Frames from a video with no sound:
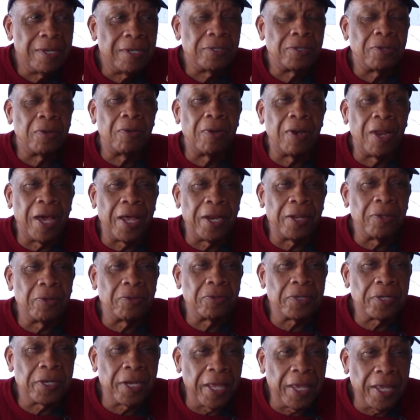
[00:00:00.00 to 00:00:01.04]
So a lot of your
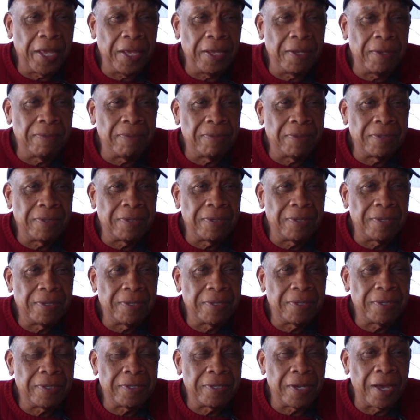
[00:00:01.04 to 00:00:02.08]
slaves
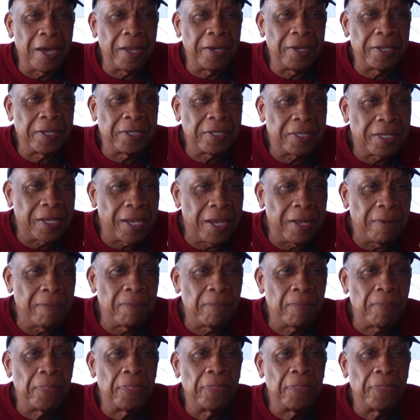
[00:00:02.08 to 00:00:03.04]
started to escape